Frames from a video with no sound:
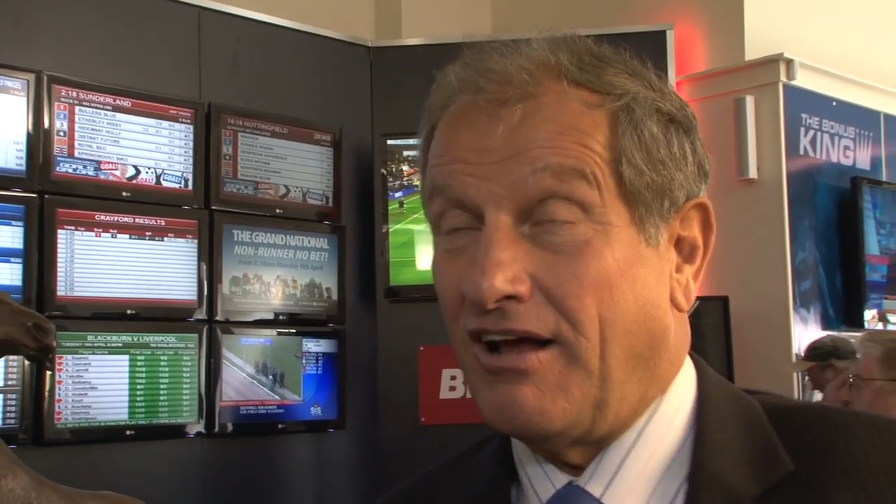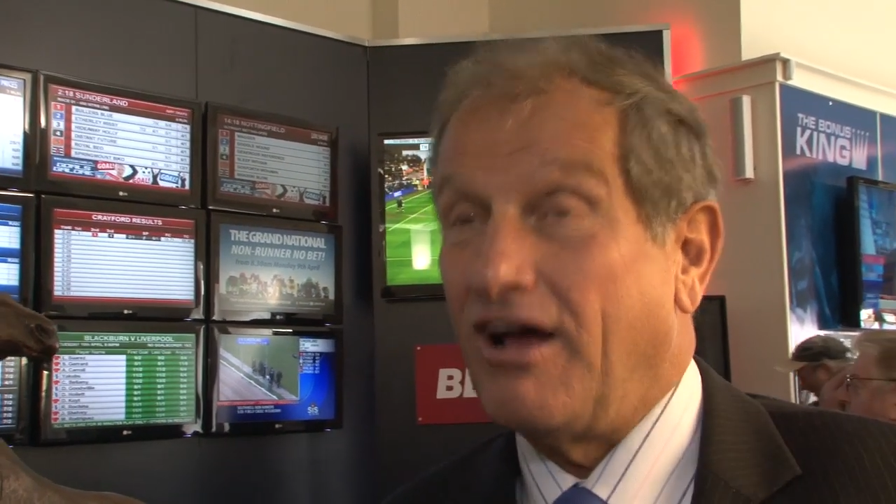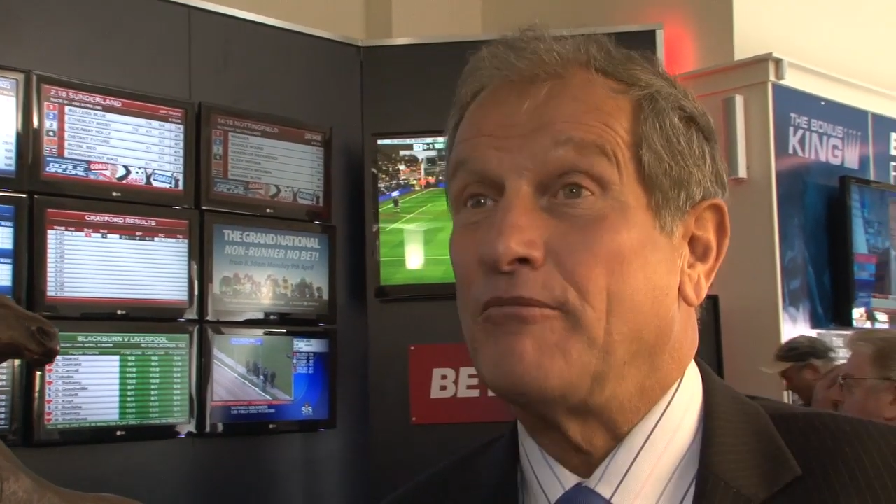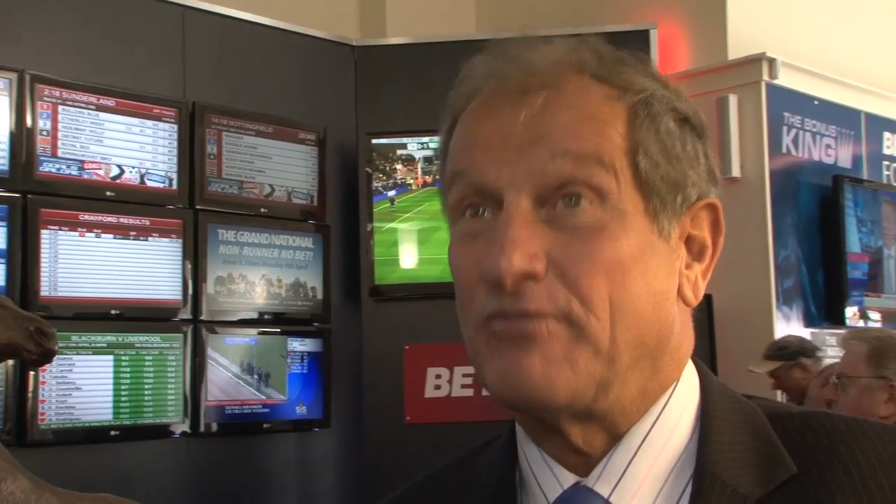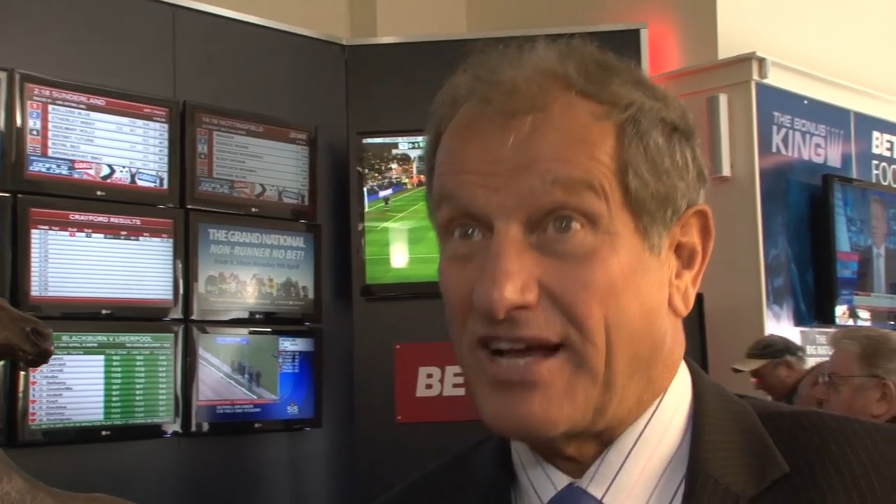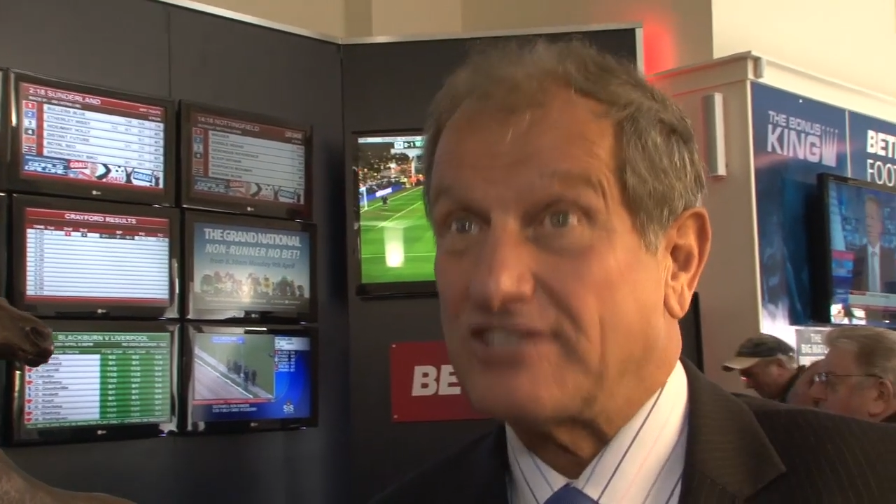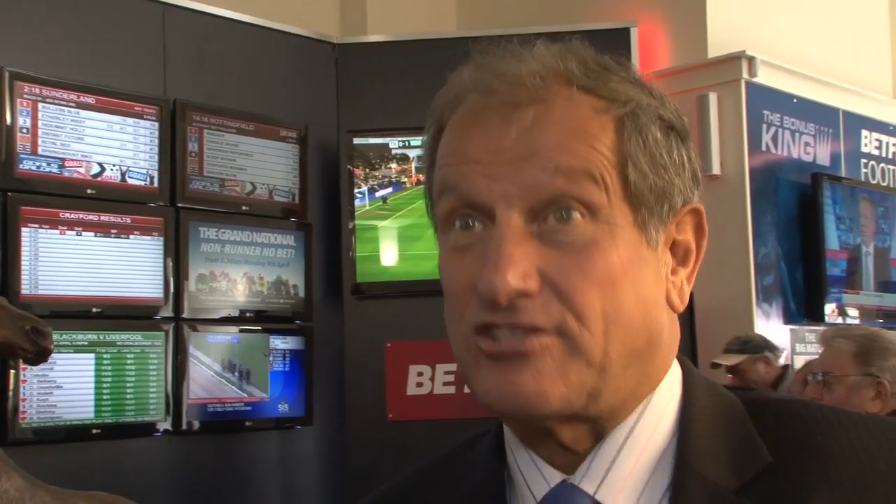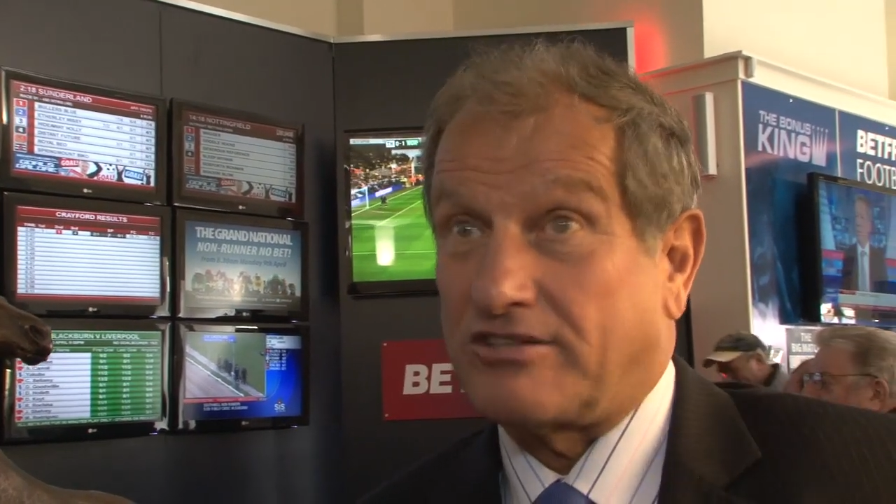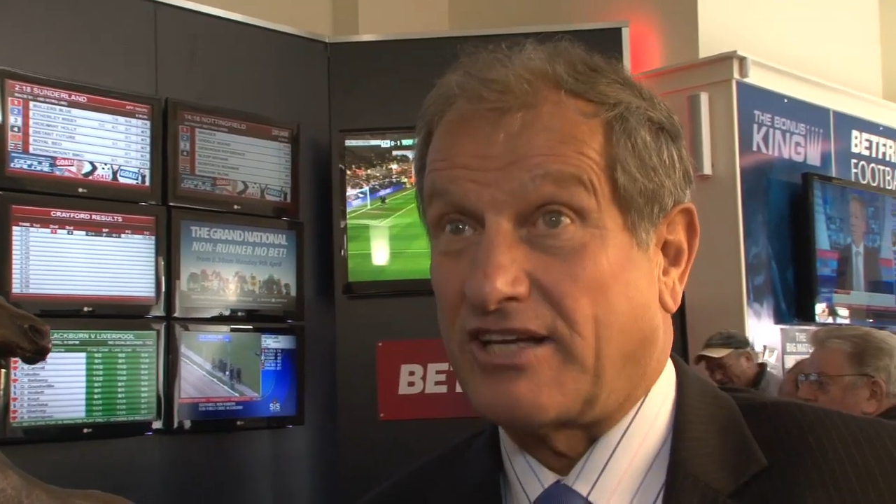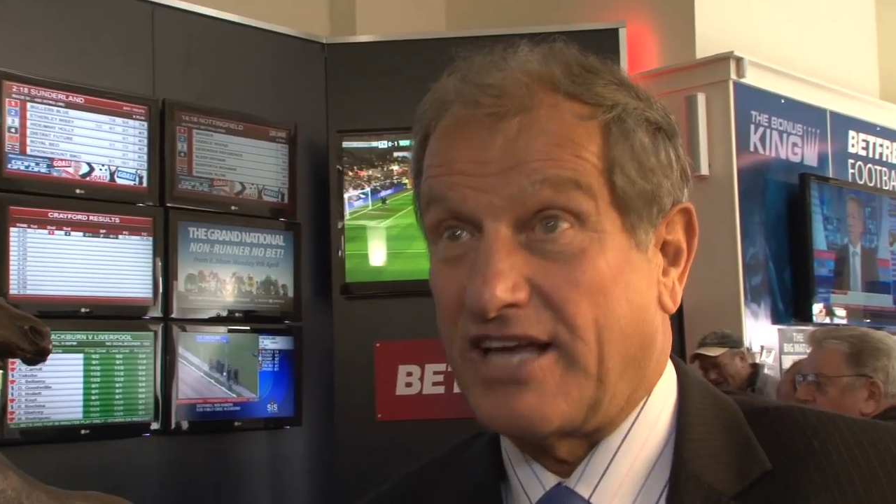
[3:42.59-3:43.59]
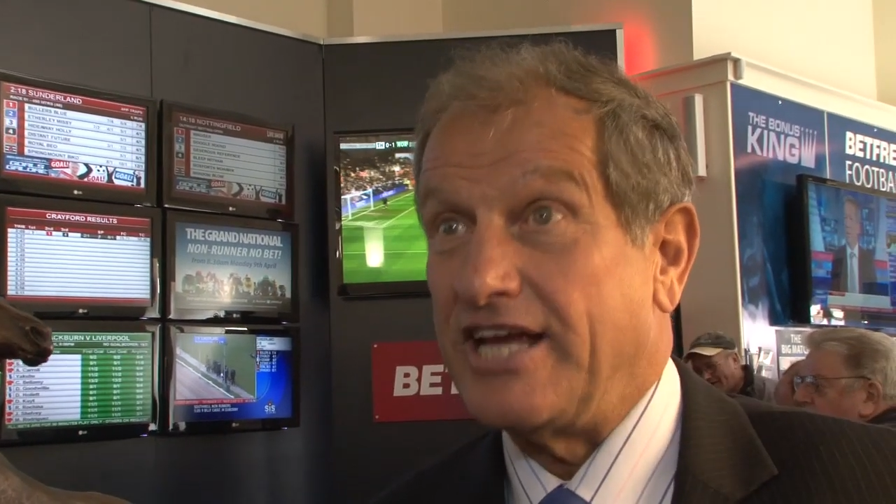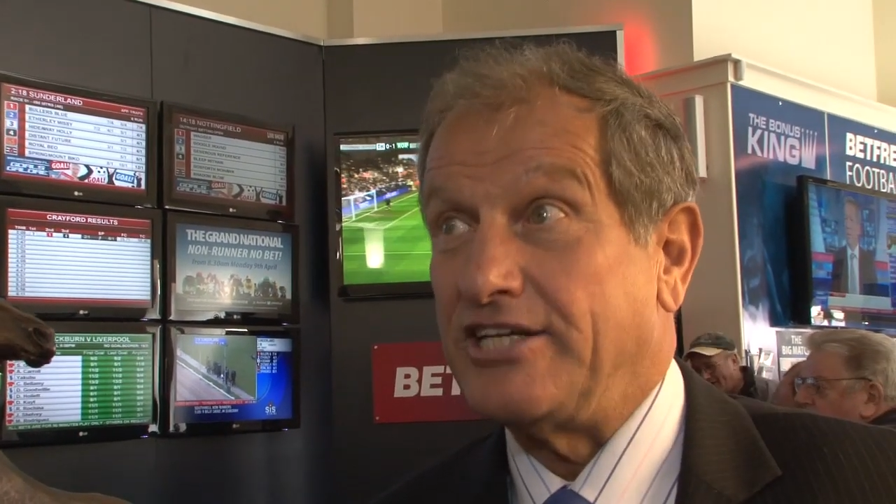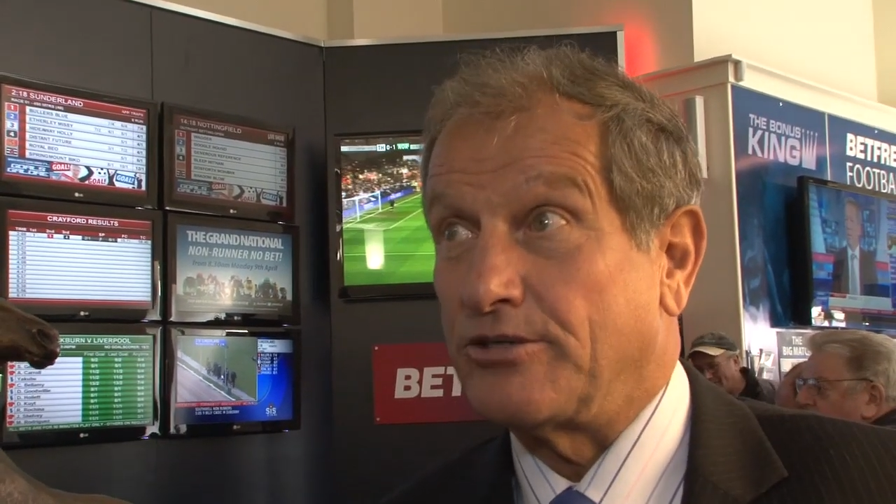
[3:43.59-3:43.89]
Um, that's the key